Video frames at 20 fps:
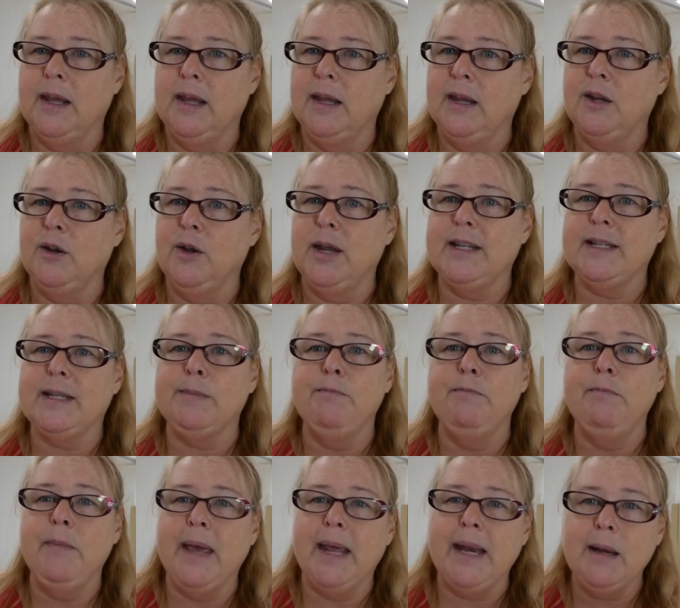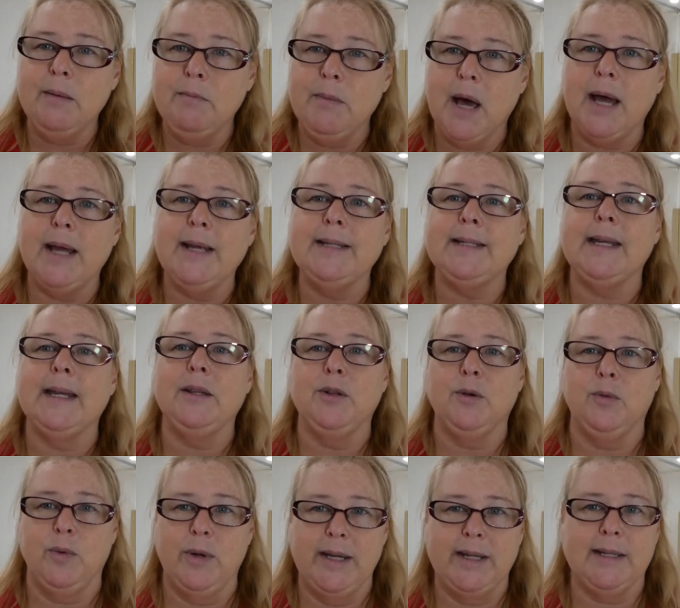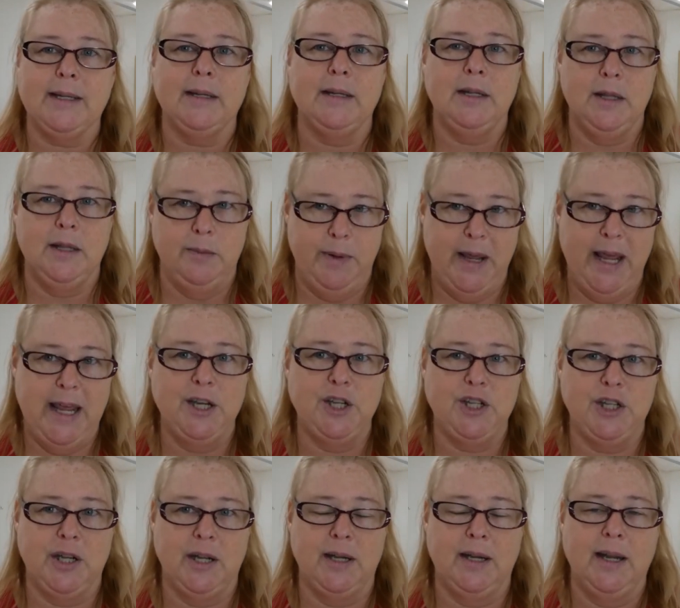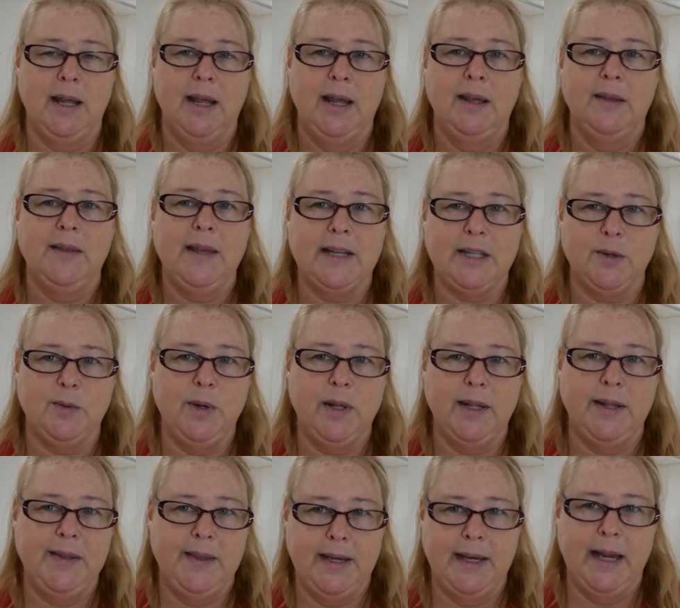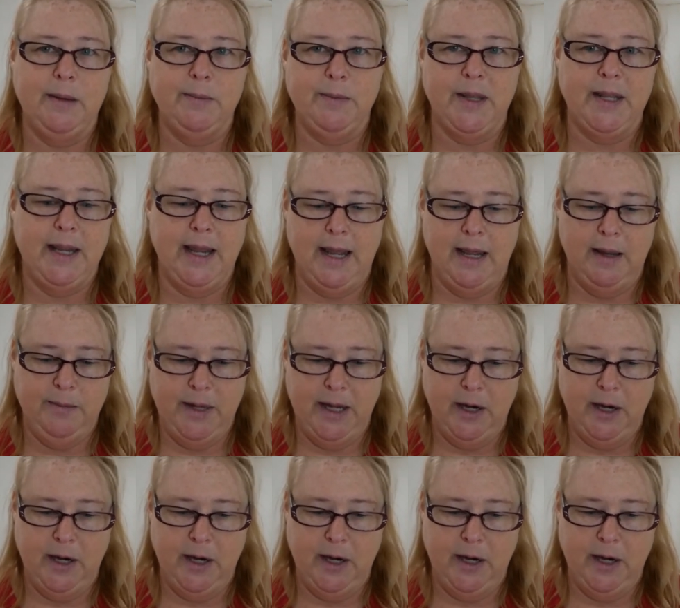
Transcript: it's minimizing the risk to the patient. That's really the name of the game